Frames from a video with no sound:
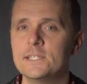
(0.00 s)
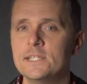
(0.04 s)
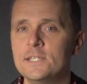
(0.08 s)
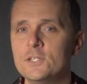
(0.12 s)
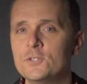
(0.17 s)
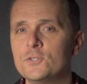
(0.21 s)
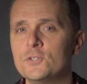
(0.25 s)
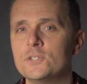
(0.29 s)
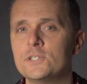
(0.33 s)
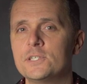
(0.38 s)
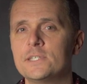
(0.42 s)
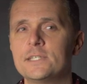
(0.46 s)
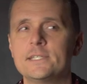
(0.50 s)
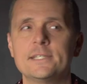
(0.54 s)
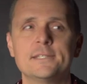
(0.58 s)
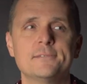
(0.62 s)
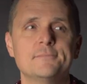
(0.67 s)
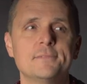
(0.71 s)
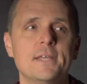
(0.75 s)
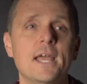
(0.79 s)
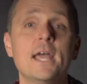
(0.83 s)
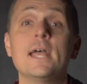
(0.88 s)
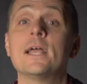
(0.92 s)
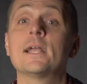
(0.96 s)

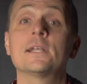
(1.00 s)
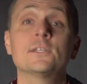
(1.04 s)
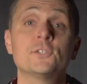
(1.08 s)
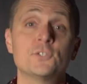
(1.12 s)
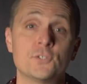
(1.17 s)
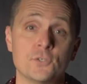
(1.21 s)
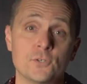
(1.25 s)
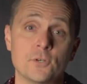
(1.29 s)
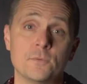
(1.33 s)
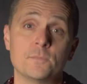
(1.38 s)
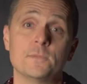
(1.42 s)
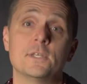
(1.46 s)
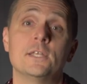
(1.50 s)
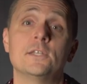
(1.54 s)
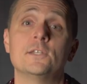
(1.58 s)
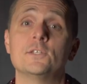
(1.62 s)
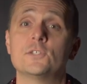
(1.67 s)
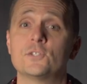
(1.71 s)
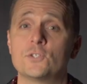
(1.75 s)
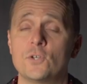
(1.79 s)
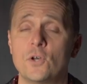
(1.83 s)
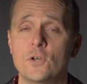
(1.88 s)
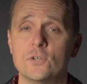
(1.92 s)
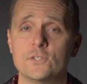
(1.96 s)
interesting excerpt into
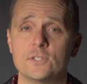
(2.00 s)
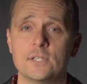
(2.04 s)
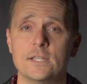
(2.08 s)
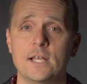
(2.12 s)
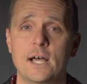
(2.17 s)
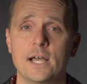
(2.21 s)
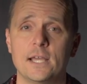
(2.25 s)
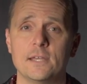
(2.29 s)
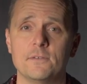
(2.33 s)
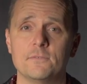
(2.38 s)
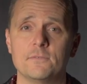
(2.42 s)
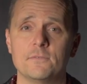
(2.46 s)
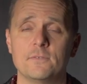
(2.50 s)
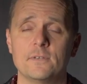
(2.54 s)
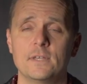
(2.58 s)
Saul's life.